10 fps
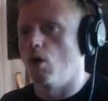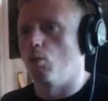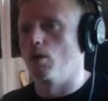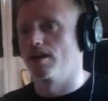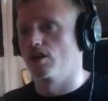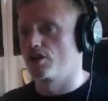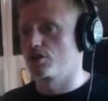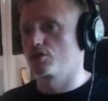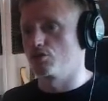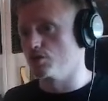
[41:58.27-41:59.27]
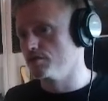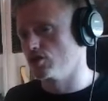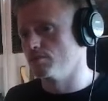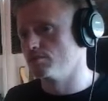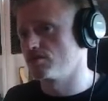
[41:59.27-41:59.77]
Where a lot of the groove
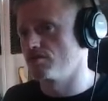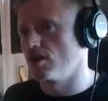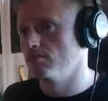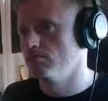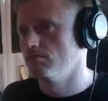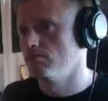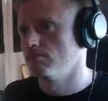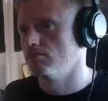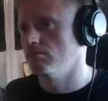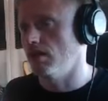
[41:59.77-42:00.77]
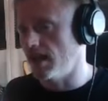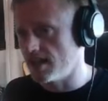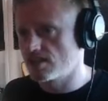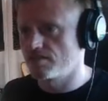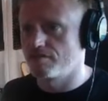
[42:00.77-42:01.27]
comes from
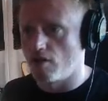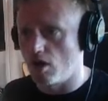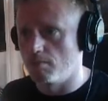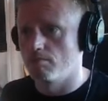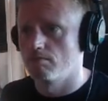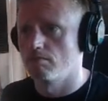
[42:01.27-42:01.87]
is from